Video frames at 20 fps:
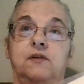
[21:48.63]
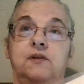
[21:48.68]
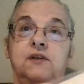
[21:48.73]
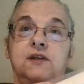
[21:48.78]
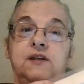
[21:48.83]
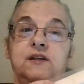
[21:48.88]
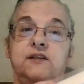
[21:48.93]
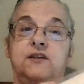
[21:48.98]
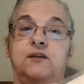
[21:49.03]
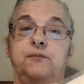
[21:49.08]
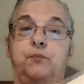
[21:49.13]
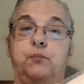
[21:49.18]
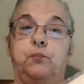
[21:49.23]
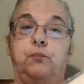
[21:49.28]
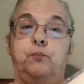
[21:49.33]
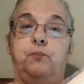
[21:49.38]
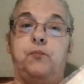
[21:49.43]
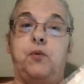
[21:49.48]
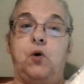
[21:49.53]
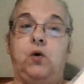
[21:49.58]
need to
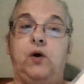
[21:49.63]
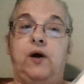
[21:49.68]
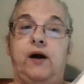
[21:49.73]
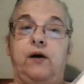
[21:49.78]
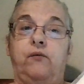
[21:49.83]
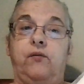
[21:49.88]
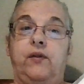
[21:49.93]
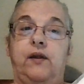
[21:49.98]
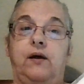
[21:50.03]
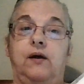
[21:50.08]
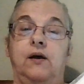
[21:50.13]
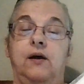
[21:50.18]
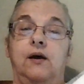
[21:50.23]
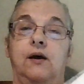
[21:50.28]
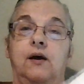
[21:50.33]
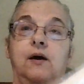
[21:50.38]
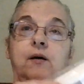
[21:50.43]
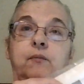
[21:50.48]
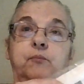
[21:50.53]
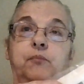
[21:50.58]
poke out
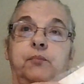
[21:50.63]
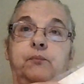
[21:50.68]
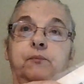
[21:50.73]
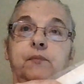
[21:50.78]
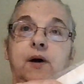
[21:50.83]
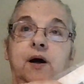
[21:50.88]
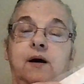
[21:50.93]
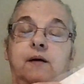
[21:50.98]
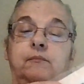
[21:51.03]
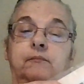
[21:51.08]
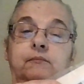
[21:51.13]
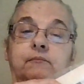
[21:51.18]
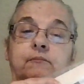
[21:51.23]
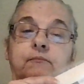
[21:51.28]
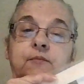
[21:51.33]
the, um,